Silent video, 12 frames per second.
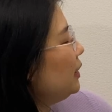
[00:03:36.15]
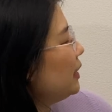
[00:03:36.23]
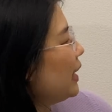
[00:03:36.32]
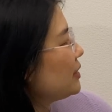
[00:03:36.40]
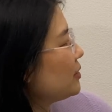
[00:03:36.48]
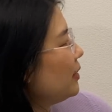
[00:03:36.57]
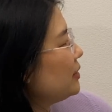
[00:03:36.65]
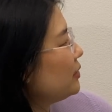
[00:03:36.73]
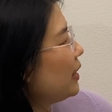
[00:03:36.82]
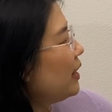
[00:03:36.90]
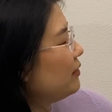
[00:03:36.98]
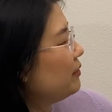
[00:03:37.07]
as long as
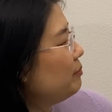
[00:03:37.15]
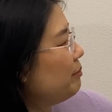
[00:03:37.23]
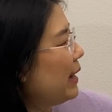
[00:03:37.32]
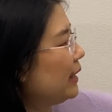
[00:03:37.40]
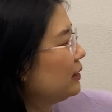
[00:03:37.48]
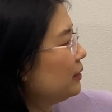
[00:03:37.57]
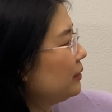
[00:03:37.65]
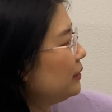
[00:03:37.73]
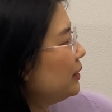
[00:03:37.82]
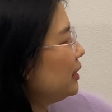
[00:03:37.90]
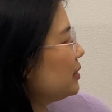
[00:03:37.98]
you have metal,